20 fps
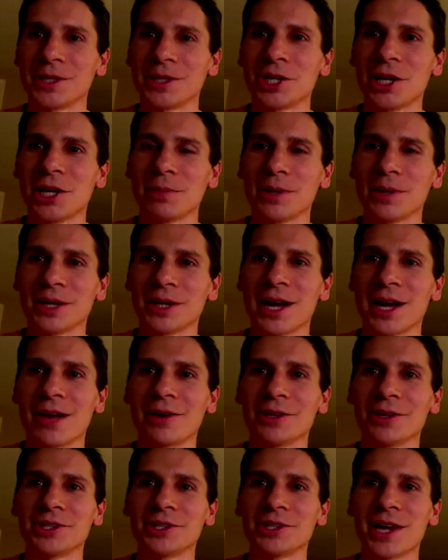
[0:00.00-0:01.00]
cheap in
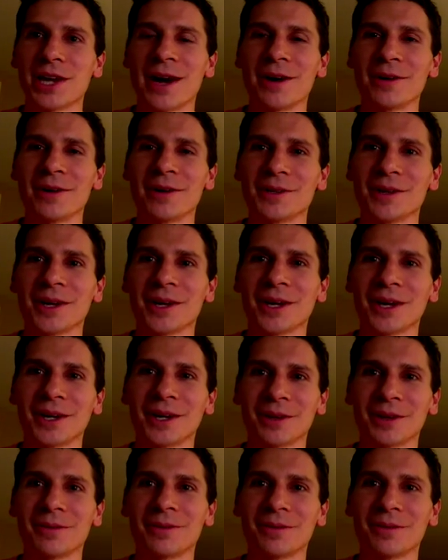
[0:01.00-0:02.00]
college towns,
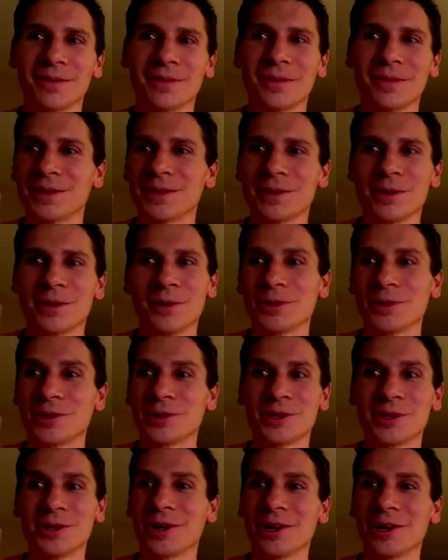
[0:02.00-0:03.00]
like, those are
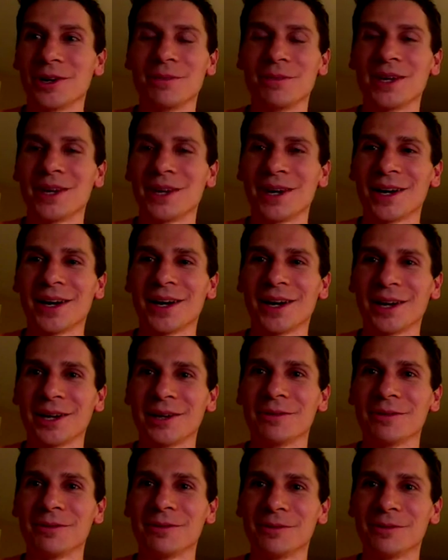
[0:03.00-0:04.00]
still going to be
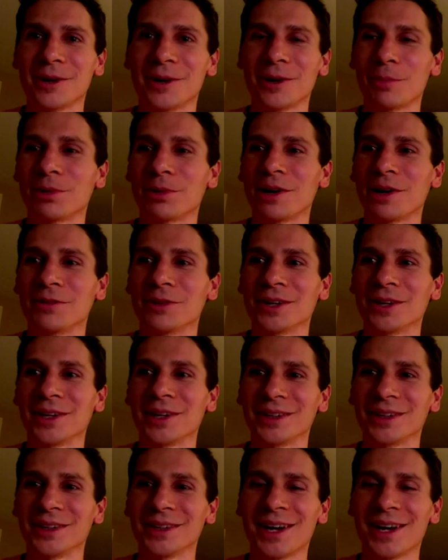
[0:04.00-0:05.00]
very
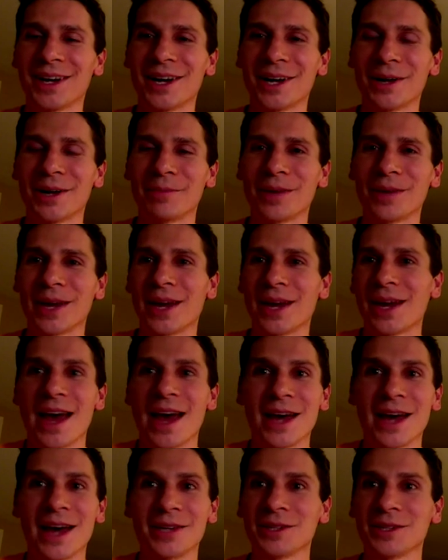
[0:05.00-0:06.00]
prevalent,
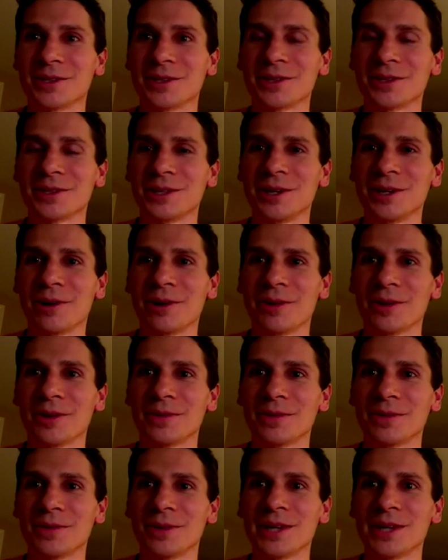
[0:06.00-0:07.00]
as is,
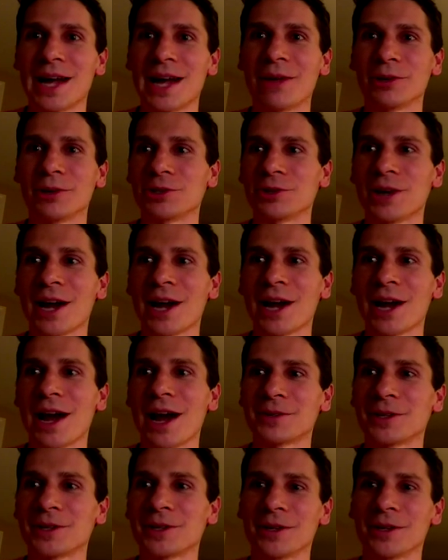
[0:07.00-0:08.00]
the dollar
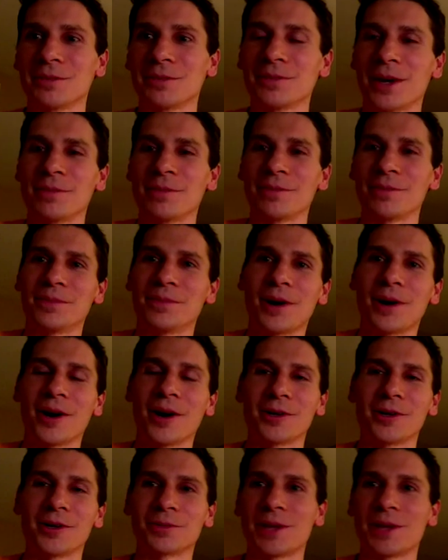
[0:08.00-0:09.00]
drafts at
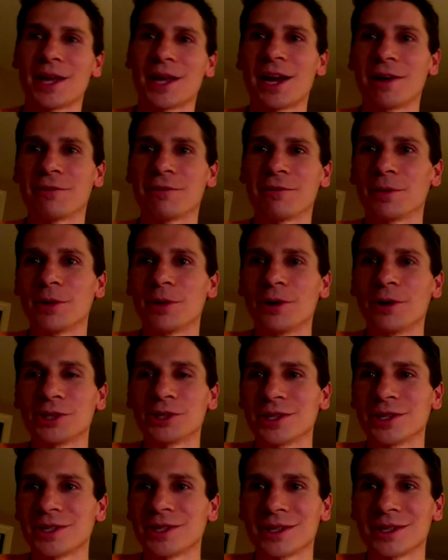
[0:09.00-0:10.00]
bars when they have
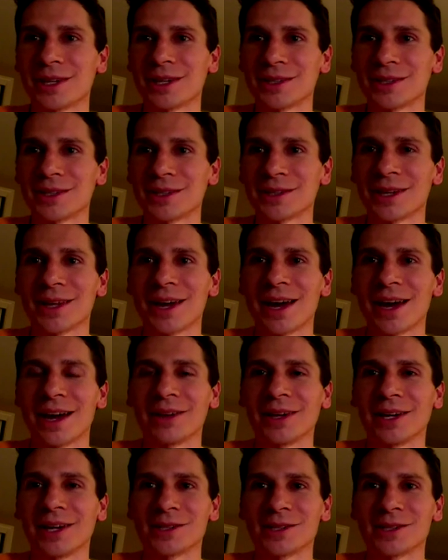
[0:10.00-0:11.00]
promotions and things like
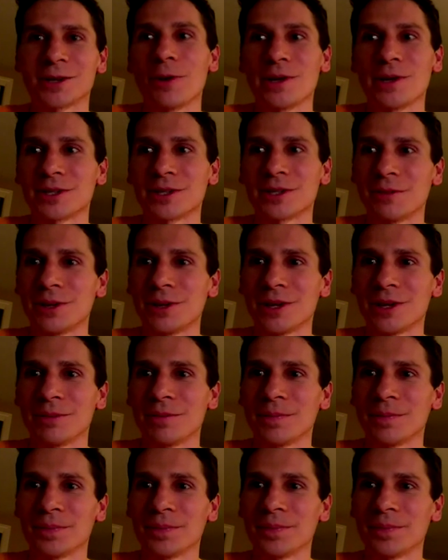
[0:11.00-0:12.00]
that. Like, it's always going to
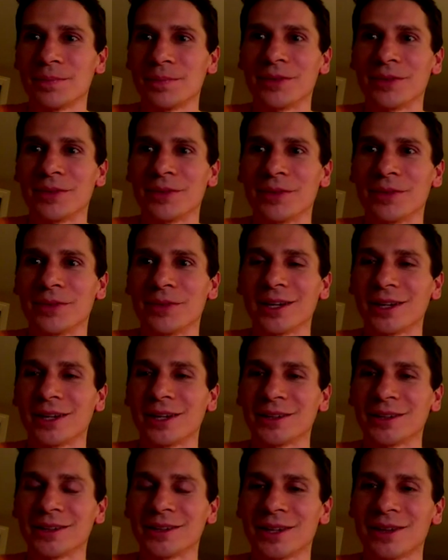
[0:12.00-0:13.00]
be Bud
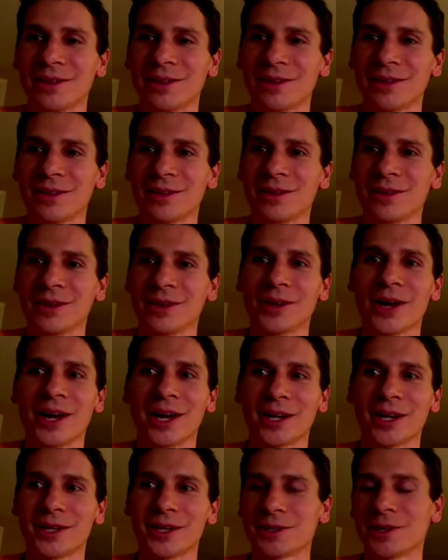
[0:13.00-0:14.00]
Light and the
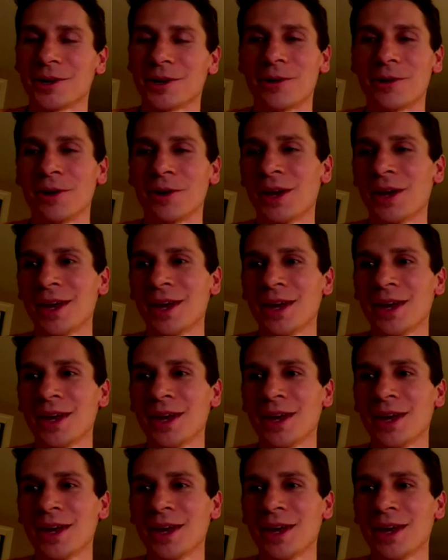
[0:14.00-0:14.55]
like. So